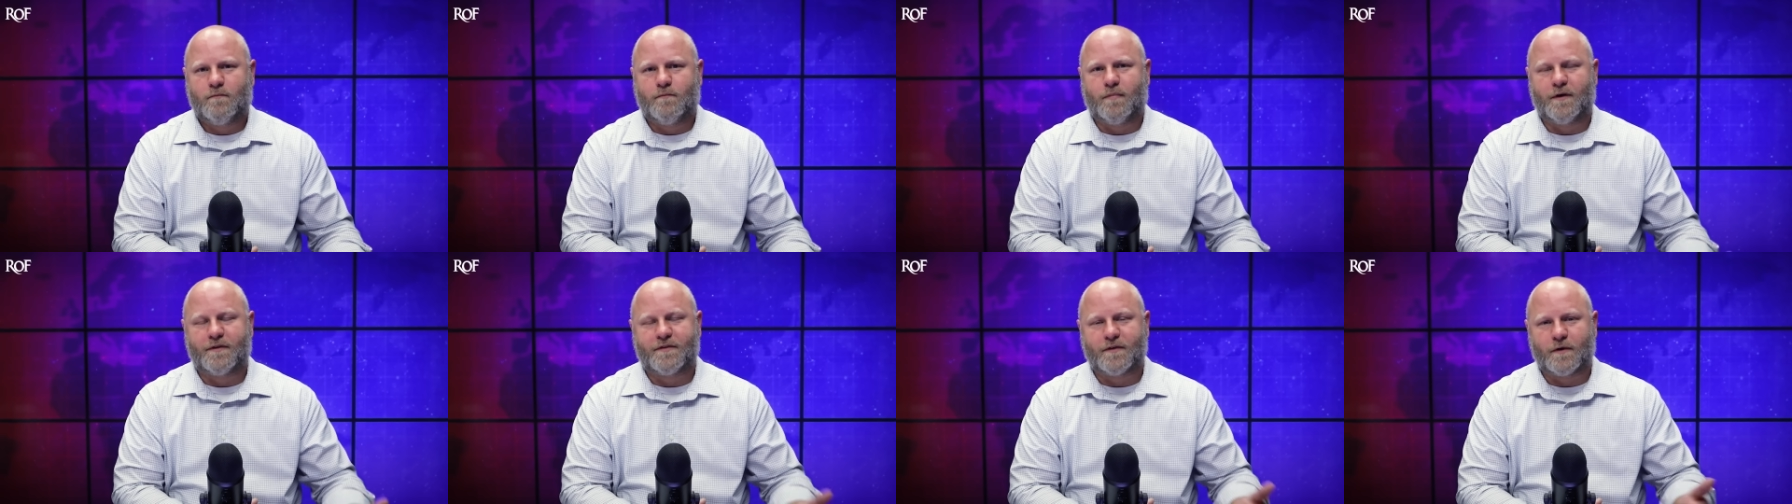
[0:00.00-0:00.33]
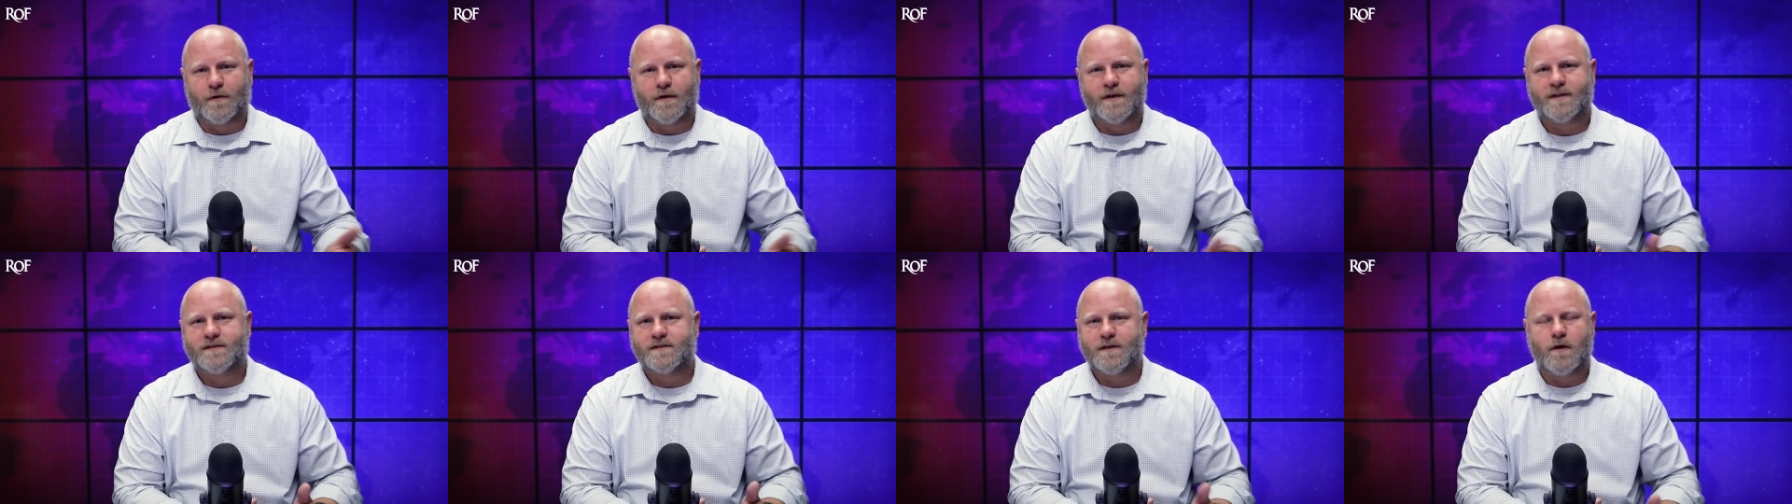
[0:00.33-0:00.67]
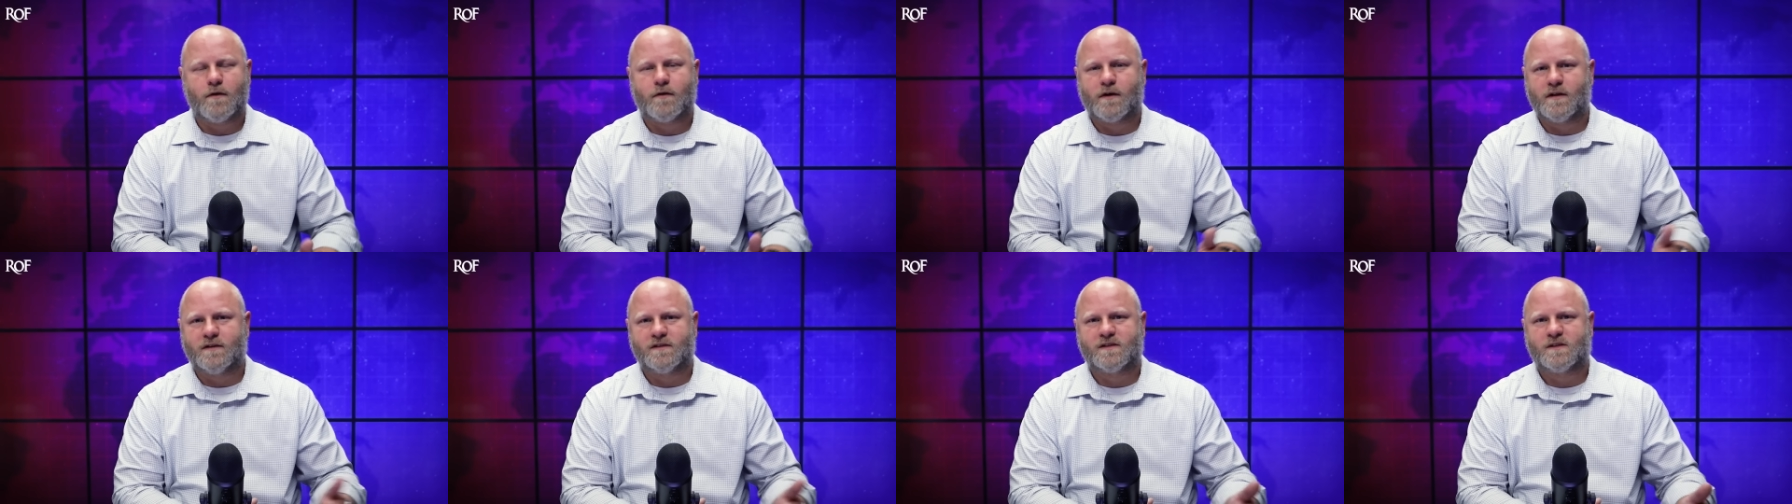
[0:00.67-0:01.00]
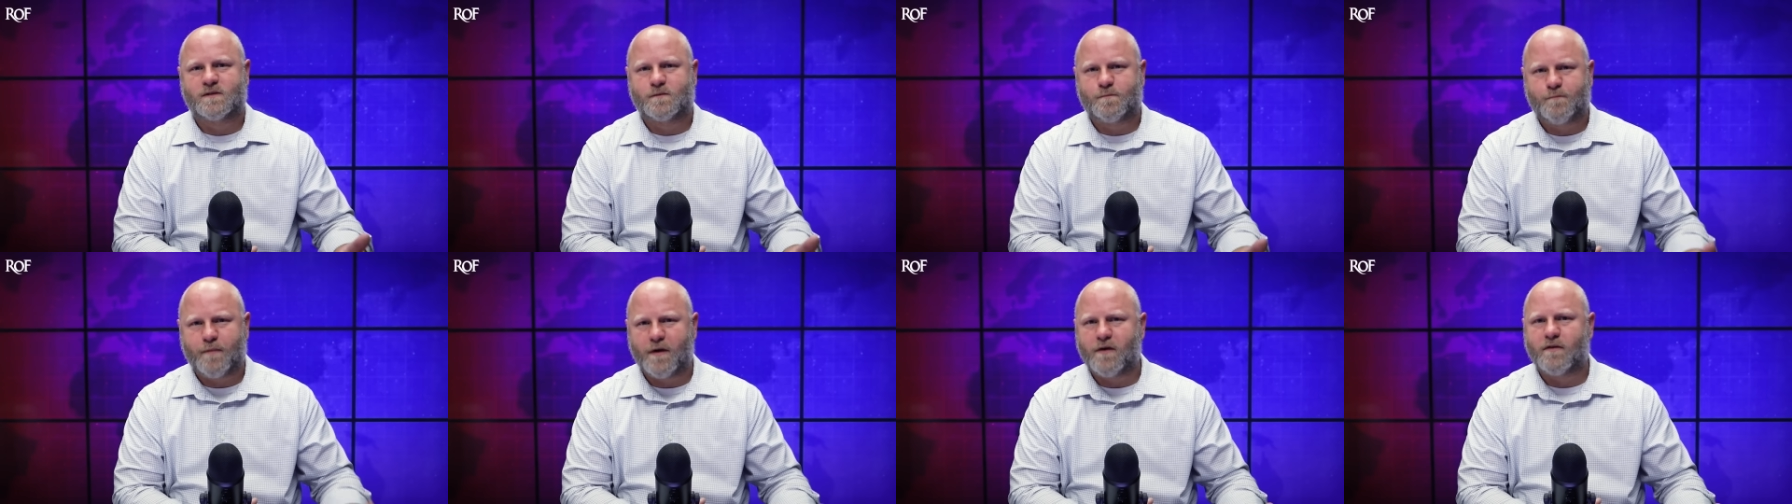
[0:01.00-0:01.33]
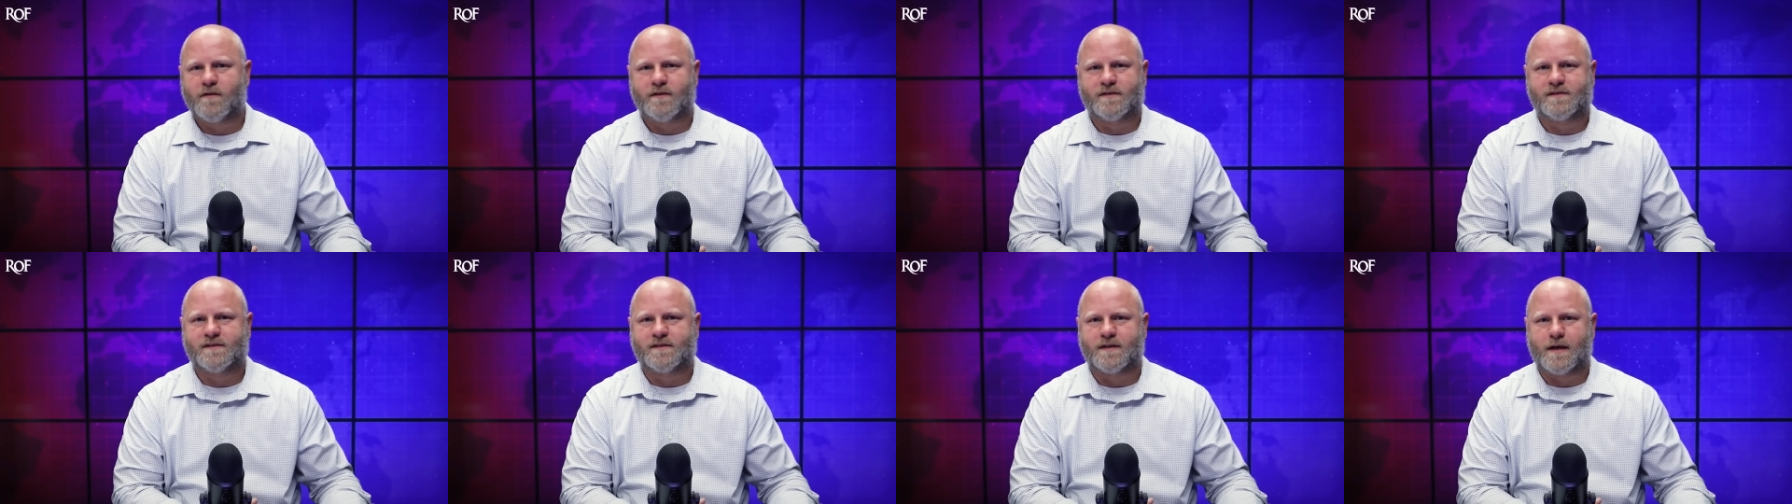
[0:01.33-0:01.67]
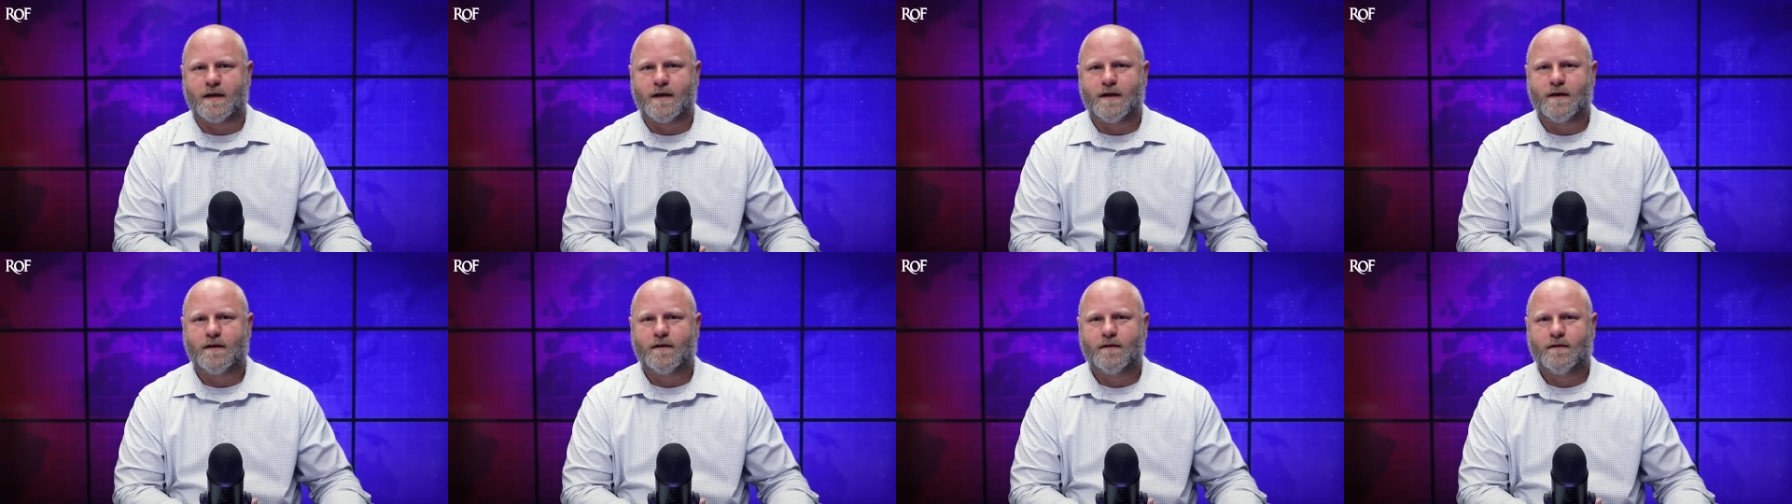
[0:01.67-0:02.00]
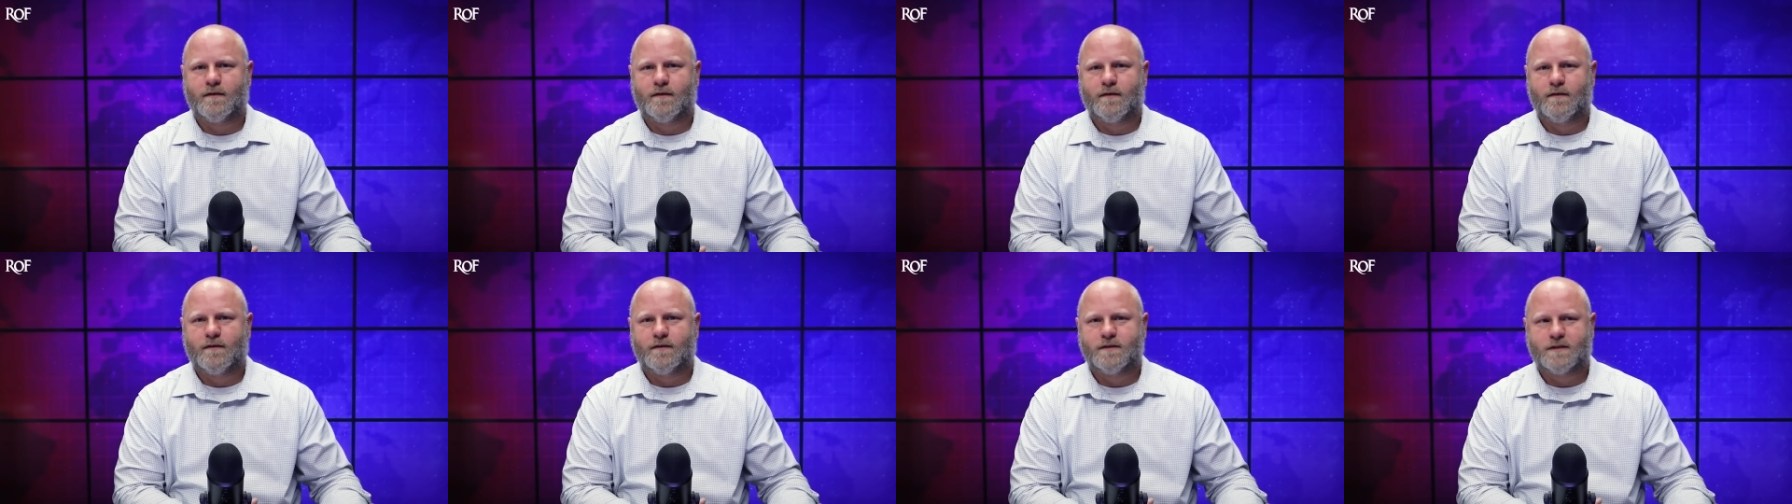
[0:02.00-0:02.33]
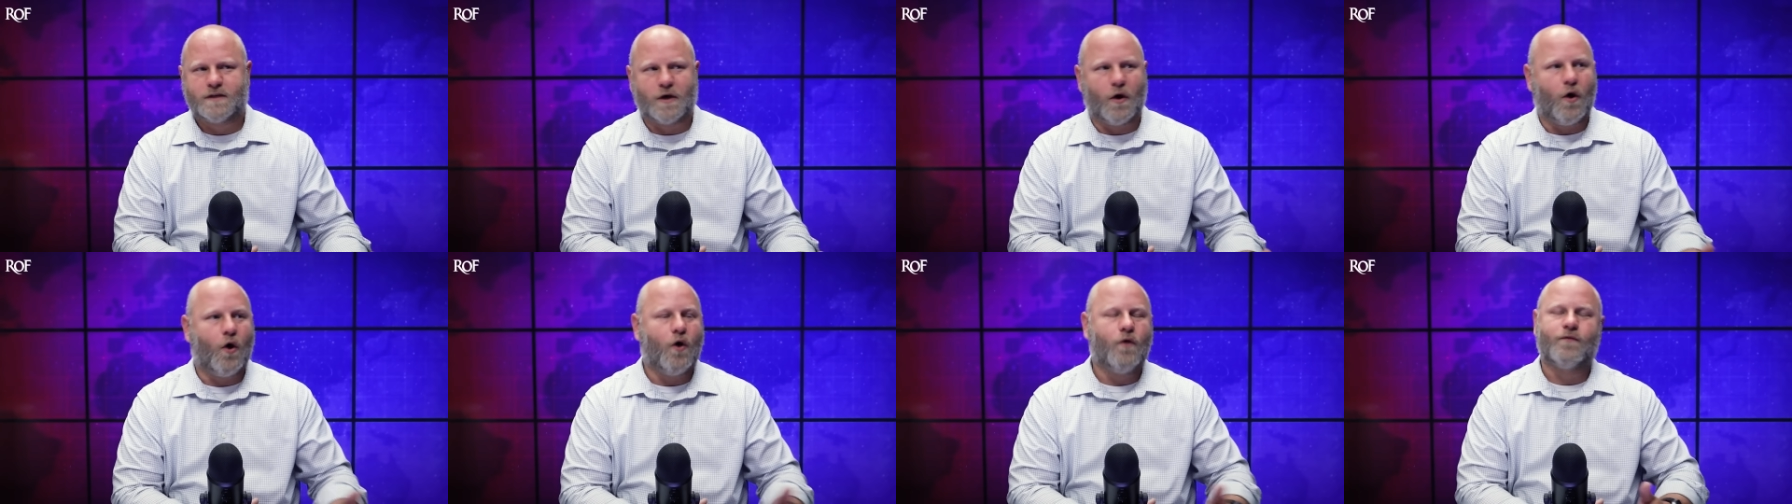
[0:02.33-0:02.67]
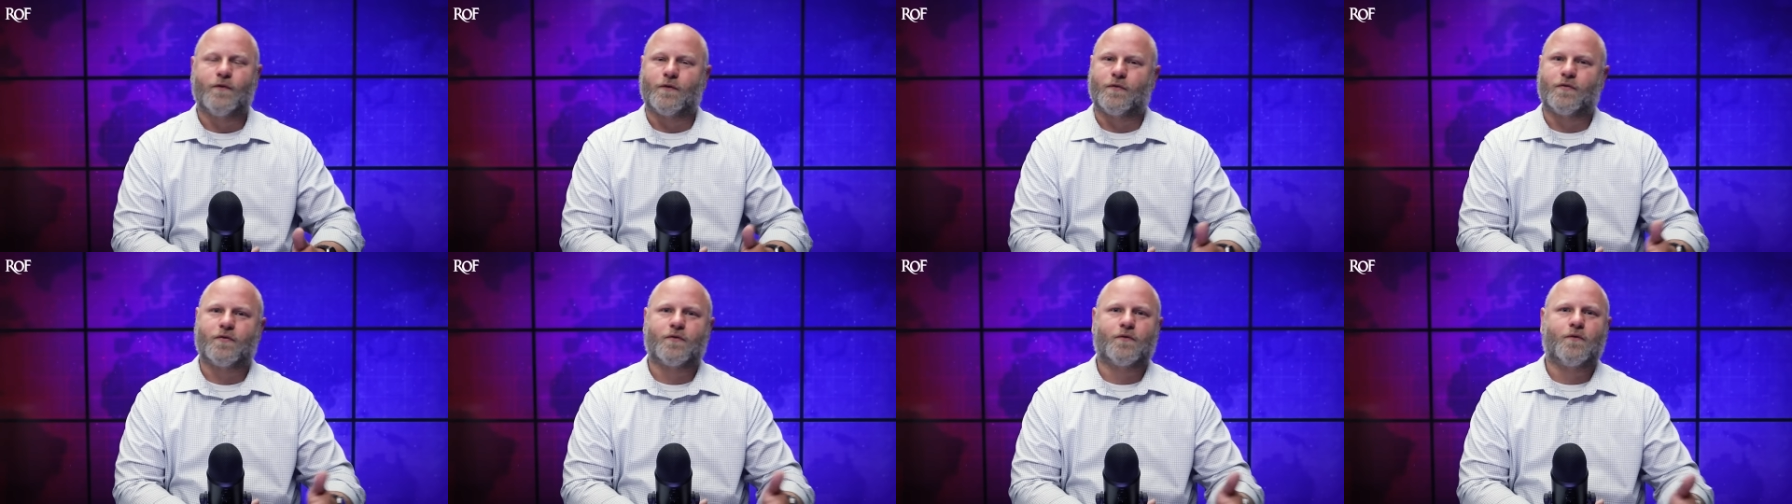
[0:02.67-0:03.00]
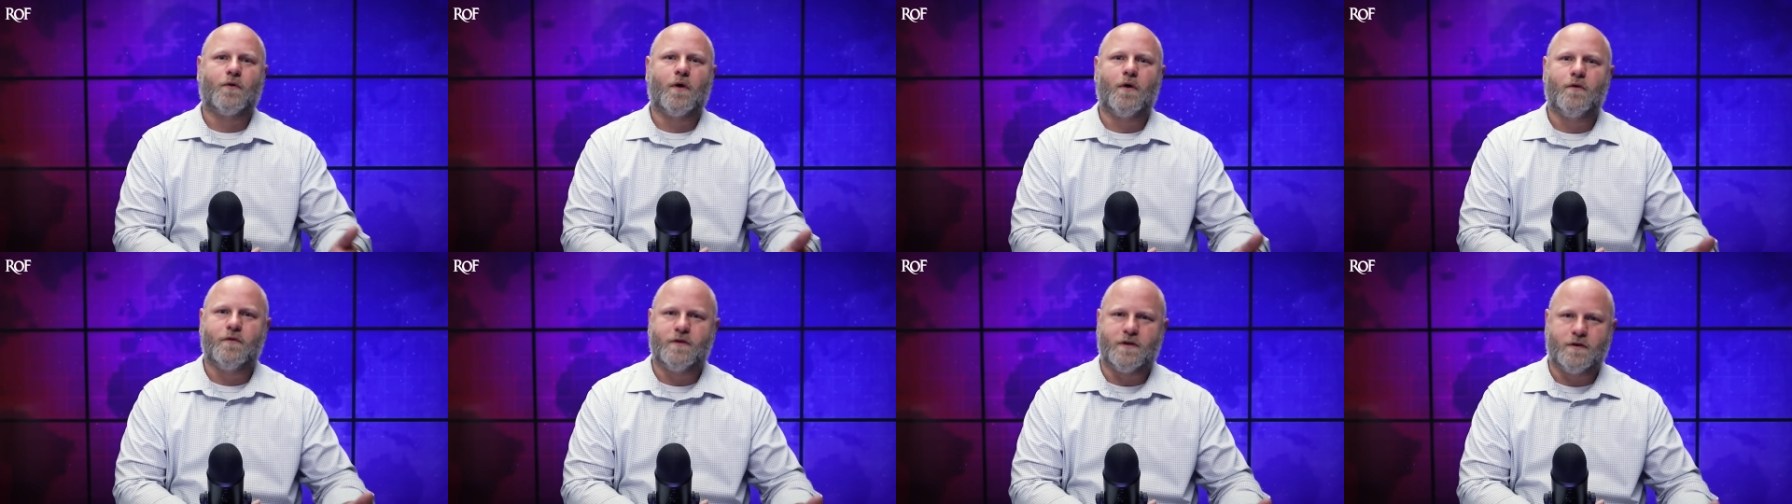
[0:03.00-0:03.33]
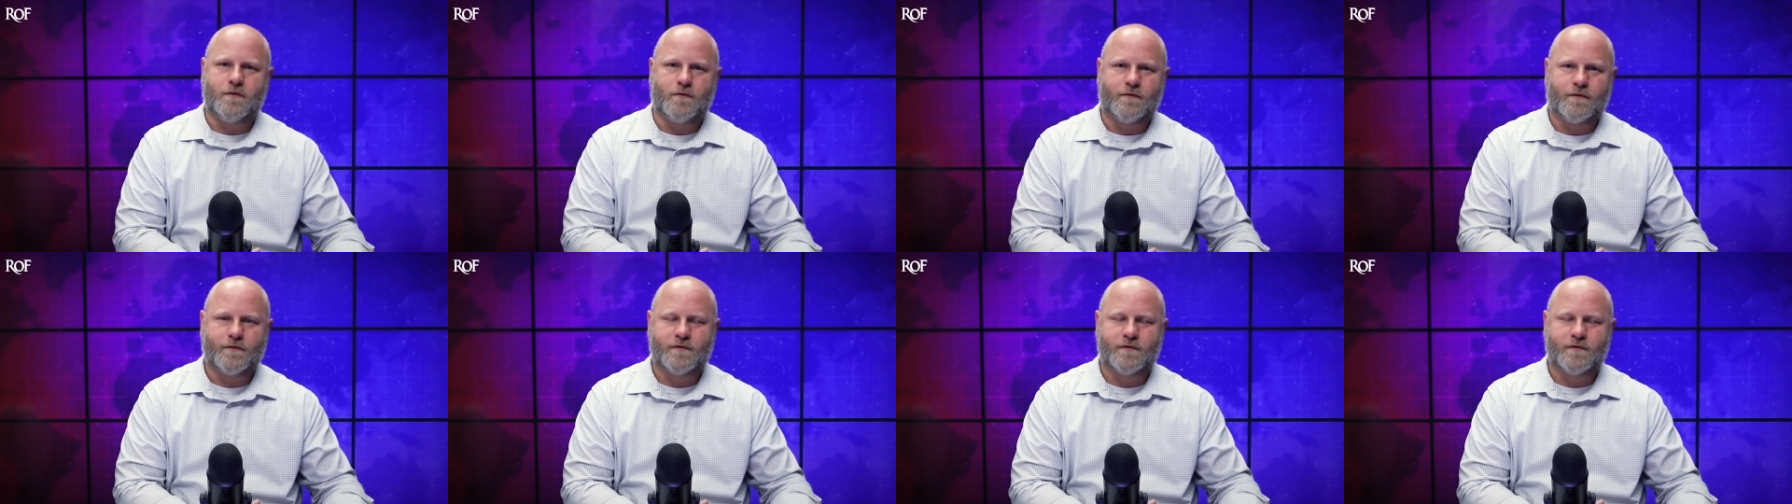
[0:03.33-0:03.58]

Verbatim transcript: But there is no conspiracy to overthrow you.